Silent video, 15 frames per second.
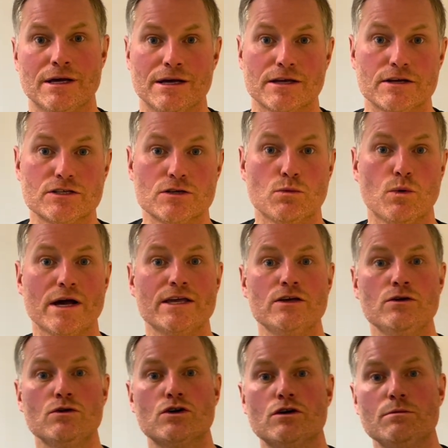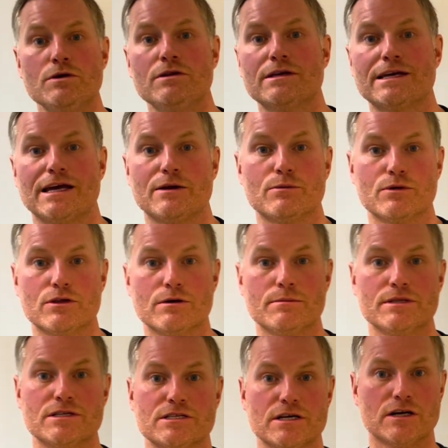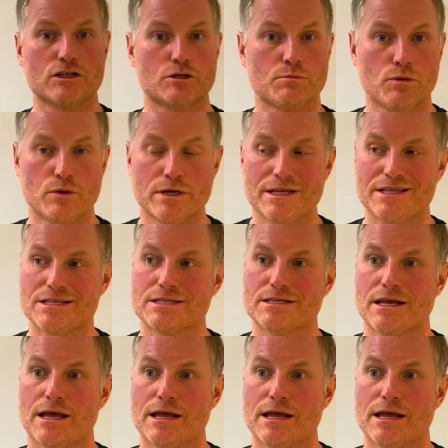Because the way you communicate with them and the touch points